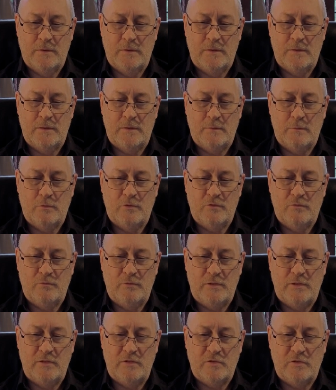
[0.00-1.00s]
You know, it wasn't
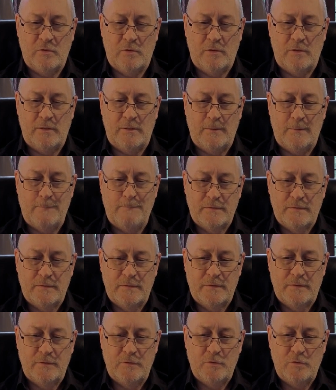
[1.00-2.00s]
really solid.
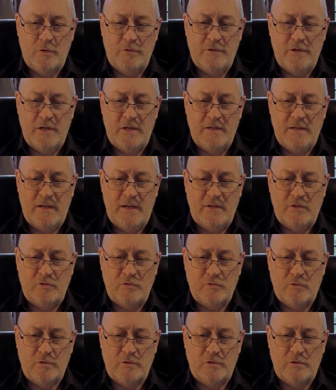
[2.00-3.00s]
Not that an
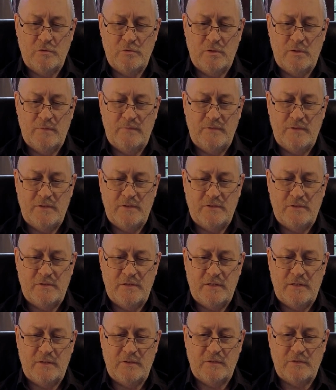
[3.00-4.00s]
android could not have these
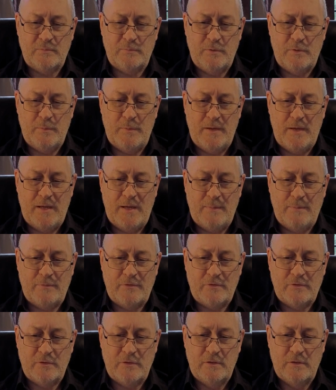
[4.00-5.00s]
things, but
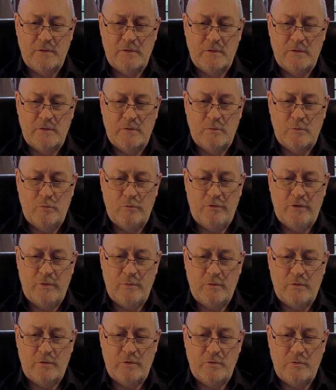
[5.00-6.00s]
perhaps,
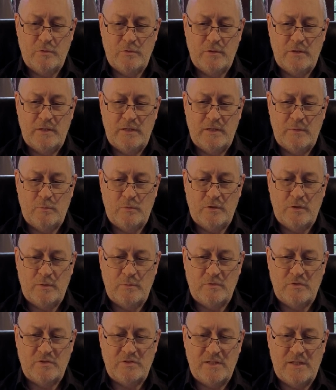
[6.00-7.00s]
although I could not hear what he
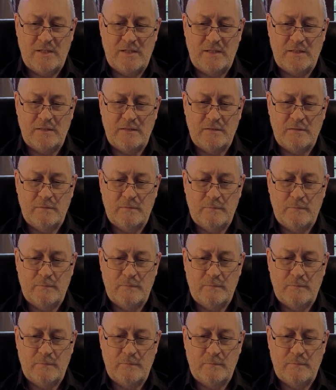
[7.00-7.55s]
was saying,